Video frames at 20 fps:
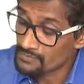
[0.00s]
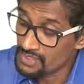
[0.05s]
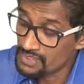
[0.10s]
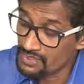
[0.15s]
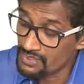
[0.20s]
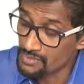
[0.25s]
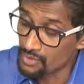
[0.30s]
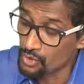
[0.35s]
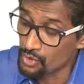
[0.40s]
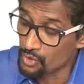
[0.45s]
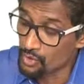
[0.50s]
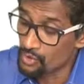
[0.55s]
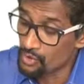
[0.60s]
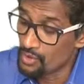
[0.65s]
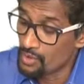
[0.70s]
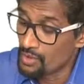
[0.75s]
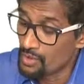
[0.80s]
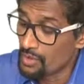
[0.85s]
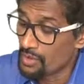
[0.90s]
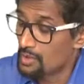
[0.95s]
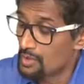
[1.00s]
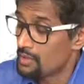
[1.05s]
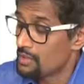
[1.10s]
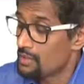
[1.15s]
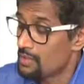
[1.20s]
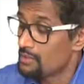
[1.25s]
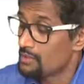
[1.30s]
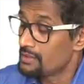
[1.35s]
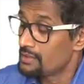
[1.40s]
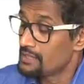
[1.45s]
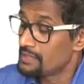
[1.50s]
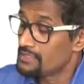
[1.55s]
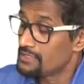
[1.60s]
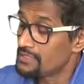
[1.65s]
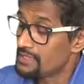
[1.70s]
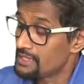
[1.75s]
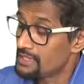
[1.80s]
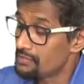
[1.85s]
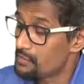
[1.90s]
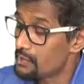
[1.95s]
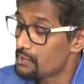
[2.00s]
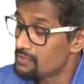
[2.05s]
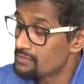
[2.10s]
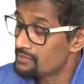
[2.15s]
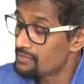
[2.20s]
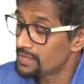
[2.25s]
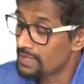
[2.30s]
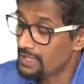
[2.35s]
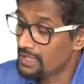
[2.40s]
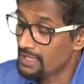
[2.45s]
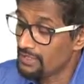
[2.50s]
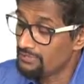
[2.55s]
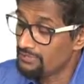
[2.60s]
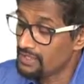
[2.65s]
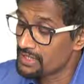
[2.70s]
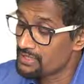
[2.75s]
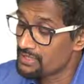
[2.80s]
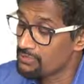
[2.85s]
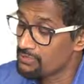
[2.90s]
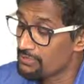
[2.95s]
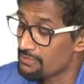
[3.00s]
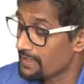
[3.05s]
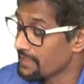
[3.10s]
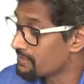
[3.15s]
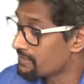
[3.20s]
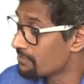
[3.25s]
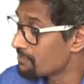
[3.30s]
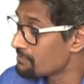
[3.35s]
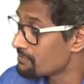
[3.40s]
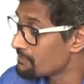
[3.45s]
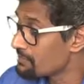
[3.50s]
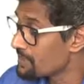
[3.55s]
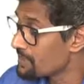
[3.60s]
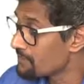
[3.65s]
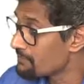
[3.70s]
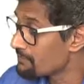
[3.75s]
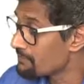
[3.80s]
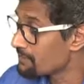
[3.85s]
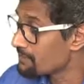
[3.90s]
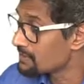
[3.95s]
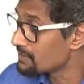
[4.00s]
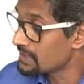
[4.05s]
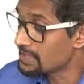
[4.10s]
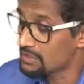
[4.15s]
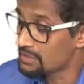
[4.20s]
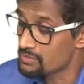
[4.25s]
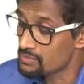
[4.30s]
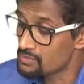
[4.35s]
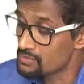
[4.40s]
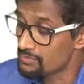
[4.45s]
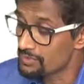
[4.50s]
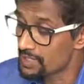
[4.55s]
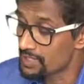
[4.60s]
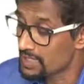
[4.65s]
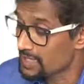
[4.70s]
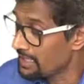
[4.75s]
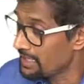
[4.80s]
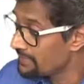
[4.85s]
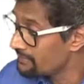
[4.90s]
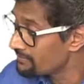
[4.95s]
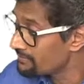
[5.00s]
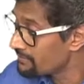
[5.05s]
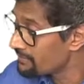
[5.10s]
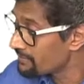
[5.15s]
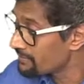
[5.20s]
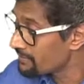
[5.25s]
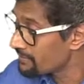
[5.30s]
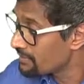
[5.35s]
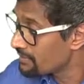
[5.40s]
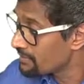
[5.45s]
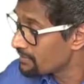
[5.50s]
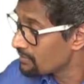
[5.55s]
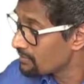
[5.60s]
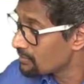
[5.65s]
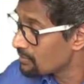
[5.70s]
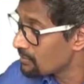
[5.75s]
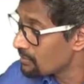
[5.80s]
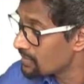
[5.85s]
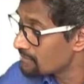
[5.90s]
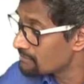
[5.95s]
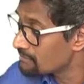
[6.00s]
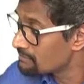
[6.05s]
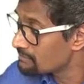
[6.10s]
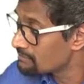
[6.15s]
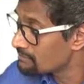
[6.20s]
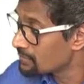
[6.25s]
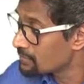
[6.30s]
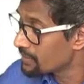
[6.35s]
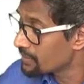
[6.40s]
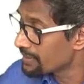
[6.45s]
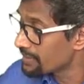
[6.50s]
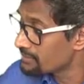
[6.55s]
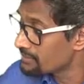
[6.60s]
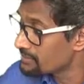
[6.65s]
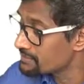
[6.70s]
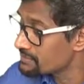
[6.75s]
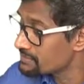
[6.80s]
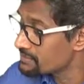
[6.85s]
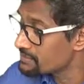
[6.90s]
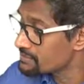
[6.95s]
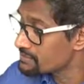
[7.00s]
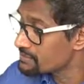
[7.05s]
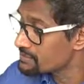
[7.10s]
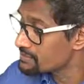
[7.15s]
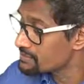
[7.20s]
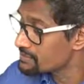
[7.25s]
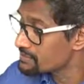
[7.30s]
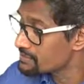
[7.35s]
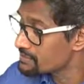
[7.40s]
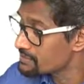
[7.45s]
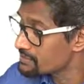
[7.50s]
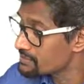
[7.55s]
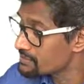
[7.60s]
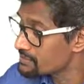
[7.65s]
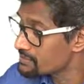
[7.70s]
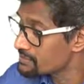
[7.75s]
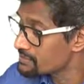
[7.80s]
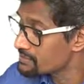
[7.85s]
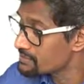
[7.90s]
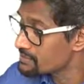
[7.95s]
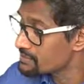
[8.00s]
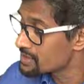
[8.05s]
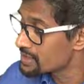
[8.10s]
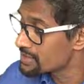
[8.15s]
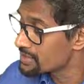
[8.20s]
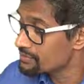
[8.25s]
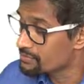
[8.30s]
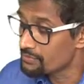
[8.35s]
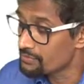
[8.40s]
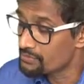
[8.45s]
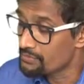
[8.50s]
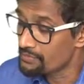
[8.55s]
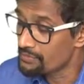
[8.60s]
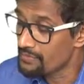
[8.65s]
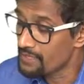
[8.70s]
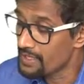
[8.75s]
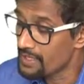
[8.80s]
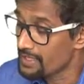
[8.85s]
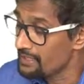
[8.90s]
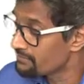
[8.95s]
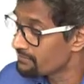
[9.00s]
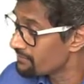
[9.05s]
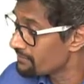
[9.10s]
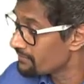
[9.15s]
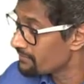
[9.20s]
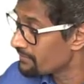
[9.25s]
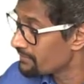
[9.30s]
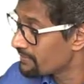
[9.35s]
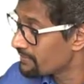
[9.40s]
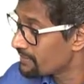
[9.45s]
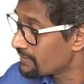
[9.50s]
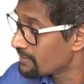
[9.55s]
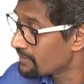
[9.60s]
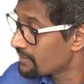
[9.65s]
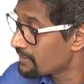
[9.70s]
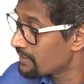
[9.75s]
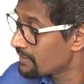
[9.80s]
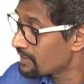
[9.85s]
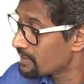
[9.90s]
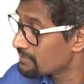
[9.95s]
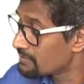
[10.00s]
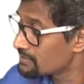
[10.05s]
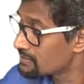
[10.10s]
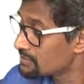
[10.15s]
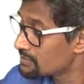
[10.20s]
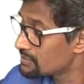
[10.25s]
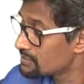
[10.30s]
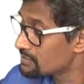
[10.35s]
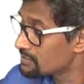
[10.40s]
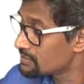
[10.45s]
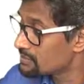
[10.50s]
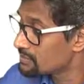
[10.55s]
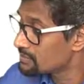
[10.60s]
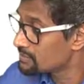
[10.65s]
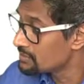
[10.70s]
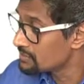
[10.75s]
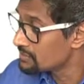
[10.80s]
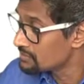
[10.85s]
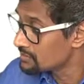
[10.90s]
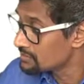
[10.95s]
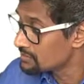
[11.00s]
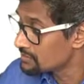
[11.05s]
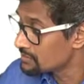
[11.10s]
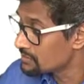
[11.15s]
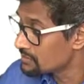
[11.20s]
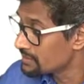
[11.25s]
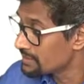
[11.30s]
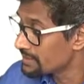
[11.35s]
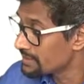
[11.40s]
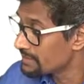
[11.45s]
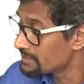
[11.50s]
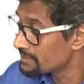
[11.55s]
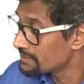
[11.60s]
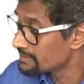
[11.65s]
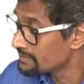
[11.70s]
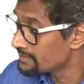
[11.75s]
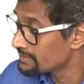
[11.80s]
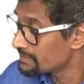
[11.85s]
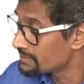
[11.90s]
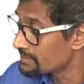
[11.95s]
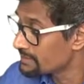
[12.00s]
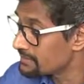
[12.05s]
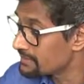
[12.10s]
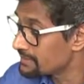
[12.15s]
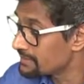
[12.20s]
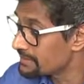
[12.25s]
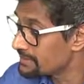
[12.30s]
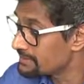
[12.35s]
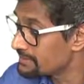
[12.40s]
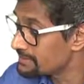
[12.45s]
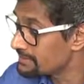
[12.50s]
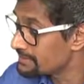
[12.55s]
So let's see what we have. We need to find out P for that. So we have one point zero five into twice twice